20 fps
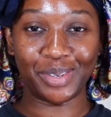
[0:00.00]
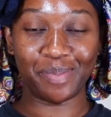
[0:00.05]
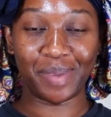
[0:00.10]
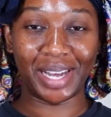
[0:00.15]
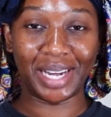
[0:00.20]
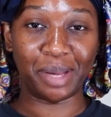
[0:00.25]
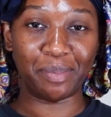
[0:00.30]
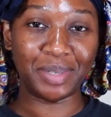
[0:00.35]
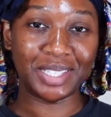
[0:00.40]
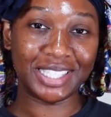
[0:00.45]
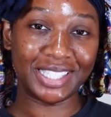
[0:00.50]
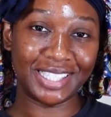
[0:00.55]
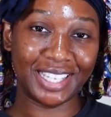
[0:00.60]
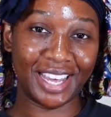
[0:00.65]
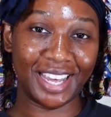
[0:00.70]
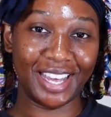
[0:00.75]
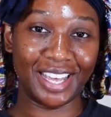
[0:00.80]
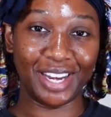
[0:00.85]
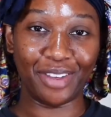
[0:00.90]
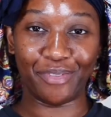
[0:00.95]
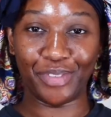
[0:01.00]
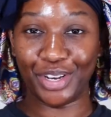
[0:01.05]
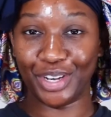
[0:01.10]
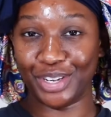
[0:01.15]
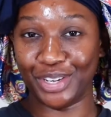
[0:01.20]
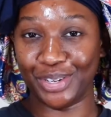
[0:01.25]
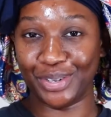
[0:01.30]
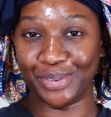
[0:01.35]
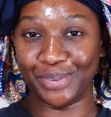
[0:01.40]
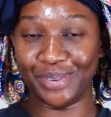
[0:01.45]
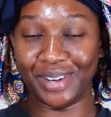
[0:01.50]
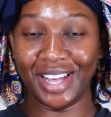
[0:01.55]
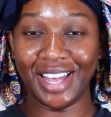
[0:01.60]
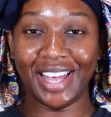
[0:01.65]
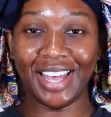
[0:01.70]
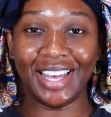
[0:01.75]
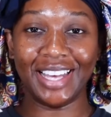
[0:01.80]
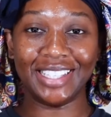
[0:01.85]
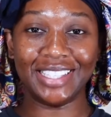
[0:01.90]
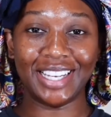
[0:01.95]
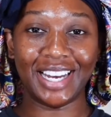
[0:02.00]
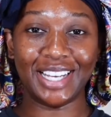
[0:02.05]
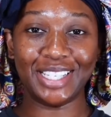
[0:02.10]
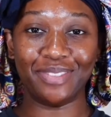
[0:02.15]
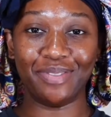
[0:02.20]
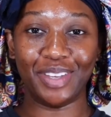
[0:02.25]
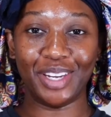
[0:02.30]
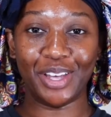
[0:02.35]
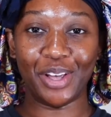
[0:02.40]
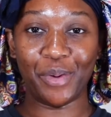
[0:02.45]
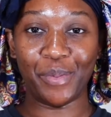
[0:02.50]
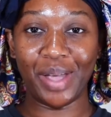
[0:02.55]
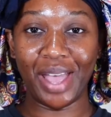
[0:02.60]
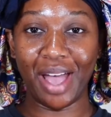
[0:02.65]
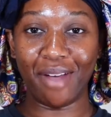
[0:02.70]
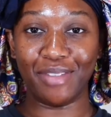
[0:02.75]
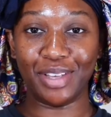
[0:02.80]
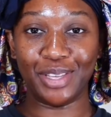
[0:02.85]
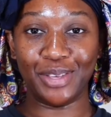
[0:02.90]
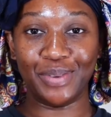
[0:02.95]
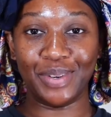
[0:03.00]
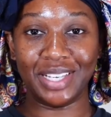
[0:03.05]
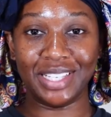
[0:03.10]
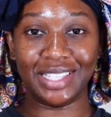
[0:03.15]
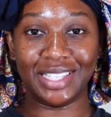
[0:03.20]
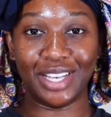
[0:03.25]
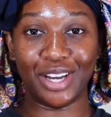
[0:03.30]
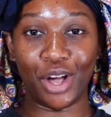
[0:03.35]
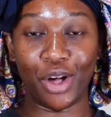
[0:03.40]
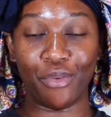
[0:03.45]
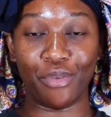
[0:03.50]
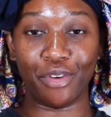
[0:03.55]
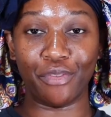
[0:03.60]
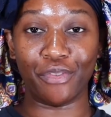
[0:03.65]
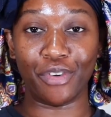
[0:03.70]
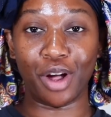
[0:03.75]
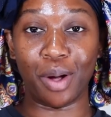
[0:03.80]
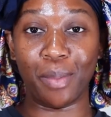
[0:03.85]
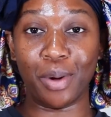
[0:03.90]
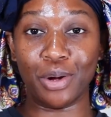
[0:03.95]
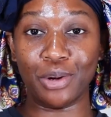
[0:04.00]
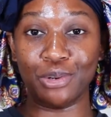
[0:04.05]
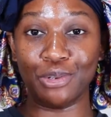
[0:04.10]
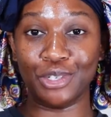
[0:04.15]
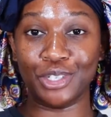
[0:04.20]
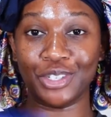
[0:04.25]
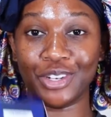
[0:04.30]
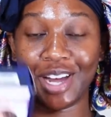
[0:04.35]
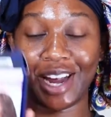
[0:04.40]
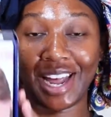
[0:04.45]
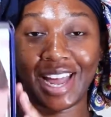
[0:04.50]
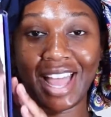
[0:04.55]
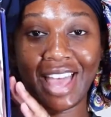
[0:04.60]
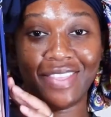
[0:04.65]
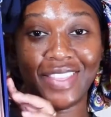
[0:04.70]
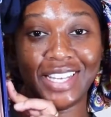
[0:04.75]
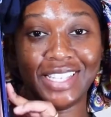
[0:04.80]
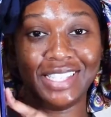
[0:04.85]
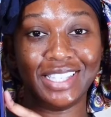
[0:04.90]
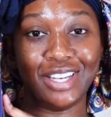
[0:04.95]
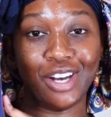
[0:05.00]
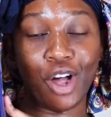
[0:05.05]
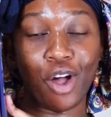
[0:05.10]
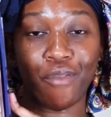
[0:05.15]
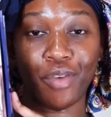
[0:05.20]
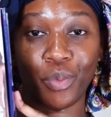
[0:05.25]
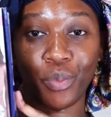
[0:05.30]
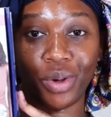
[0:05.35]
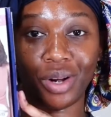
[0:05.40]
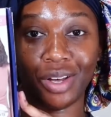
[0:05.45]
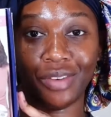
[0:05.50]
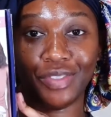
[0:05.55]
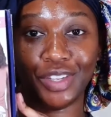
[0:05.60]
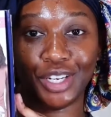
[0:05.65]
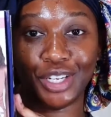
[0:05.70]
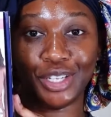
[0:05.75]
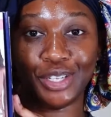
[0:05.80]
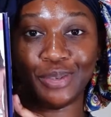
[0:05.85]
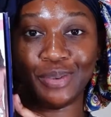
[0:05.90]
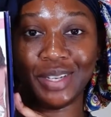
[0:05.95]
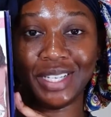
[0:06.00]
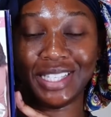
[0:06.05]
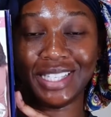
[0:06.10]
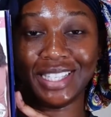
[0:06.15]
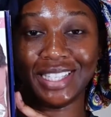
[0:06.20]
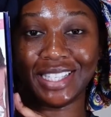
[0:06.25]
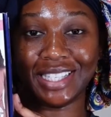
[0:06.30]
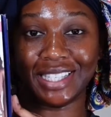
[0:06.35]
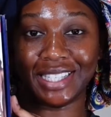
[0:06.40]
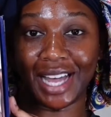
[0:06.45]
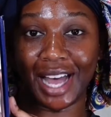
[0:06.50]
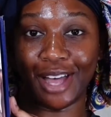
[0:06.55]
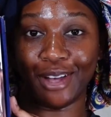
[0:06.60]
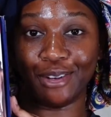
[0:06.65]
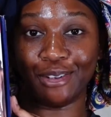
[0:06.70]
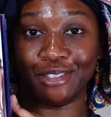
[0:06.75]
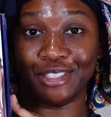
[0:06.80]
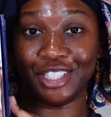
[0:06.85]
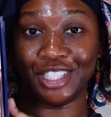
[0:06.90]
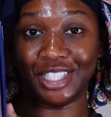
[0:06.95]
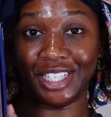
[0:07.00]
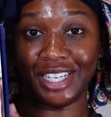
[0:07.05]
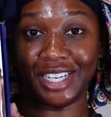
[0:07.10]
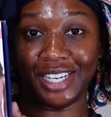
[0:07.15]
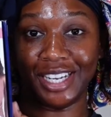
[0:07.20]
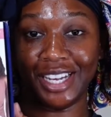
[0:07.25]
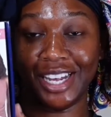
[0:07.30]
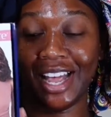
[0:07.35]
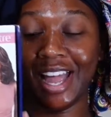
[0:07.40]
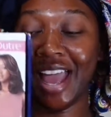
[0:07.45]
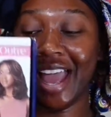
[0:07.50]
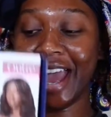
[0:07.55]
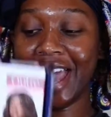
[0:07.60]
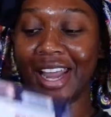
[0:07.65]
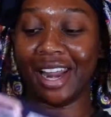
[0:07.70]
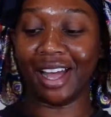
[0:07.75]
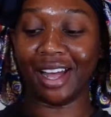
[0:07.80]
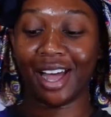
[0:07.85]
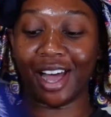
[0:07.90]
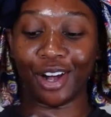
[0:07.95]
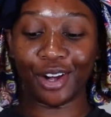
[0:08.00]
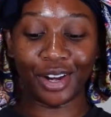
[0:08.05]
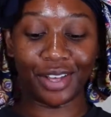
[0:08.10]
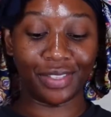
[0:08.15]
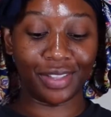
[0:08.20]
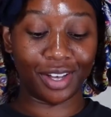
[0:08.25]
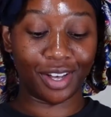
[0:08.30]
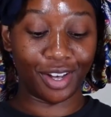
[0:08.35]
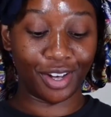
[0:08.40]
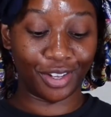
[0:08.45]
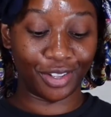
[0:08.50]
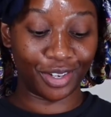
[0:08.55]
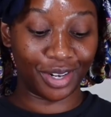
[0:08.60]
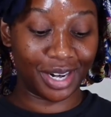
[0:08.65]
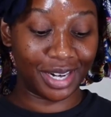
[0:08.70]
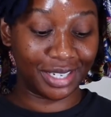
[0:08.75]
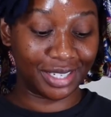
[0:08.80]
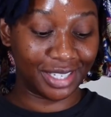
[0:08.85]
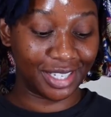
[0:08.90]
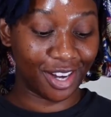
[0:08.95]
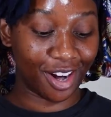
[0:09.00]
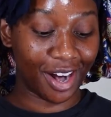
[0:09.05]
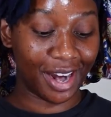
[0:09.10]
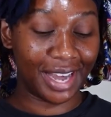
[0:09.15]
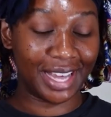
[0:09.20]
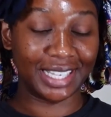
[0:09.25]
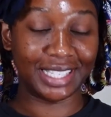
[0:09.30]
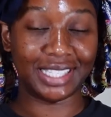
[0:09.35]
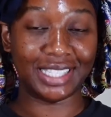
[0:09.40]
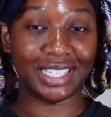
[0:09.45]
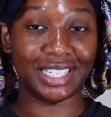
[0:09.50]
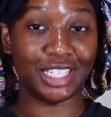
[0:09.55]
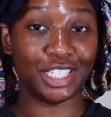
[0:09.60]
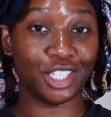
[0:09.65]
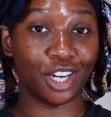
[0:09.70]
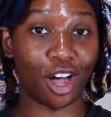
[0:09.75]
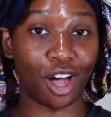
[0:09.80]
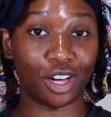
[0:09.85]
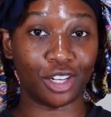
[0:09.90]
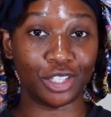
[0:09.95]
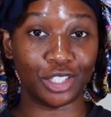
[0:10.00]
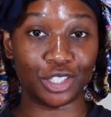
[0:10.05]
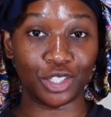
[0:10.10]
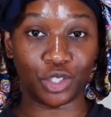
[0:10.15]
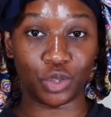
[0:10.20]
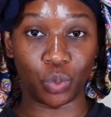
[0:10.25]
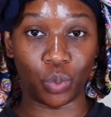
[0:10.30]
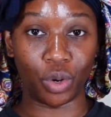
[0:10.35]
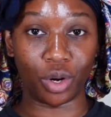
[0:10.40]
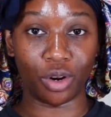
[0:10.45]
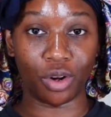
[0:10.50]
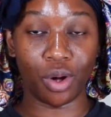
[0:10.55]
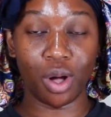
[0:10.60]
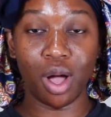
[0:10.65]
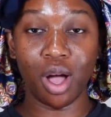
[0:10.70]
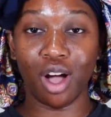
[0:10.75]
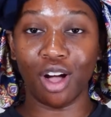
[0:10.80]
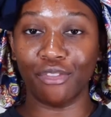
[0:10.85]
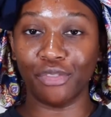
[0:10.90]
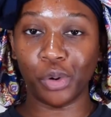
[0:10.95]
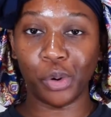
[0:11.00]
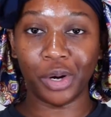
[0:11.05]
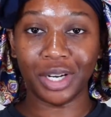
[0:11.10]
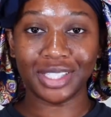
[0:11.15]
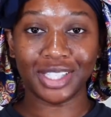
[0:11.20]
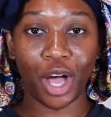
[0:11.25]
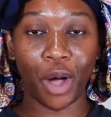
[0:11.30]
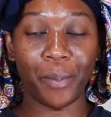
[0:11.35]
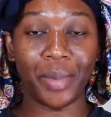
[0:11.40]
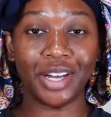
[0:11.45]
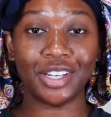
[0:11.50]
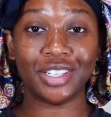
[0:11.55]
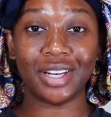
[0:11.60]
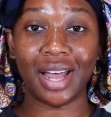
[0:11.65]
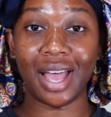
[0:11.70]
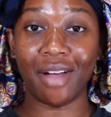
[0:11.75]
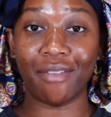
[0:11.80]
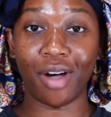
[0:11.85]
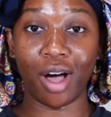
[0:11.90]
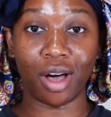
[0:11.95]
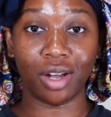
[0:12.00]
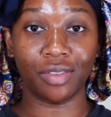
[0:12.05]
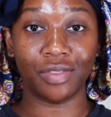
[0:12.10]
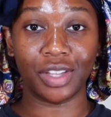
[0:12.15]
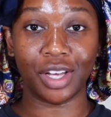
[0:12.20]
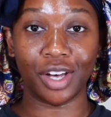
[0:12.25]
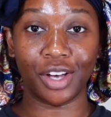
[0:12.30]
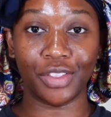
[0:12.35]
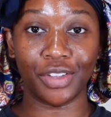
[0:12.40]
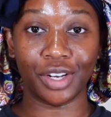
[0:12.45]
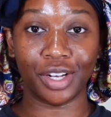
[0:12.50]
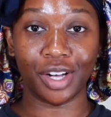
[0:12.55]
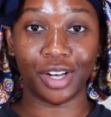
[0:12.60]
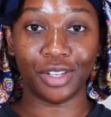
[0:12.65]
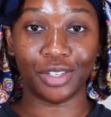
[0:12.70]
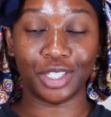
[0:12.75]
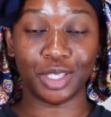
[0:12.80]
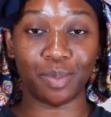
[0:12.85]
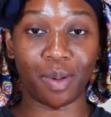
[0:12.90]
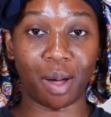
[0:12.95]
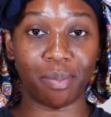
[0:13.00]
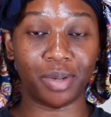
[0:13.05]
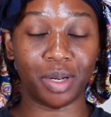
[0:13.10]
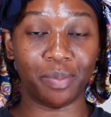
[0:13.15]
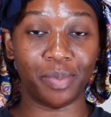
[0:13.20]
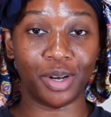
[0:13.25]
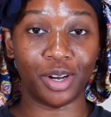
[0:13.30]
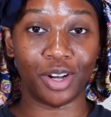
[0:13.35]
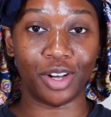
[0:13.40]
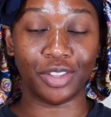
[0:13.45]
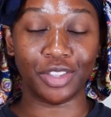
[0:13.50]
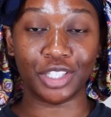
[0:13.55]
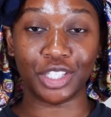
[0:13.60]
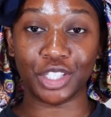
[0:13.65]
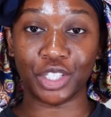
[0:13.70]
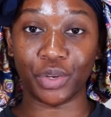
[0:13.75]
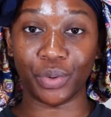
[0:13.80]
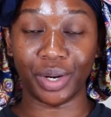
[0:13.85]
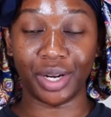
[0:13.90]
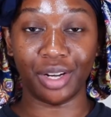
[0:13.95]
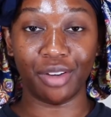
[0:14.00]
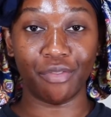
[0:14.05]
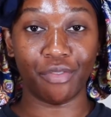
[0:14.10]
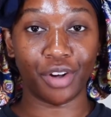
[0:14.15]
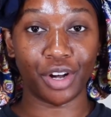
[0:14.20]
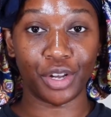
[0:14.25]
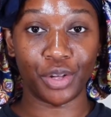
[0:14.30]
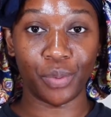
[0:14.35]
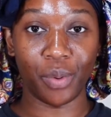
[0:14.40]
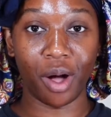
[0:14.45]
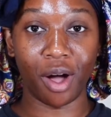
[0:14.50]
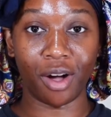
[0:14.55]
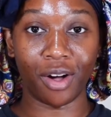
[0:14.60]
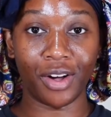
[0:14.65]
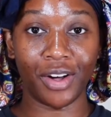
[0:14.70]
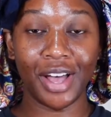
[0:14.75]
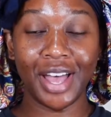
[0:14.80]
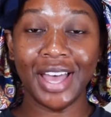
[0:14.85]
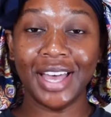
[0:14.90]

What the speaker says: My name is Tan if you're new. In today's video, we have a unit sent over from Outre. They sent over one of their units in the style Jeannie, and I got her in the color DRST Chocolate Swirl. Of course, I'll make sure to have all of the other colors popped up here on the screen for you all.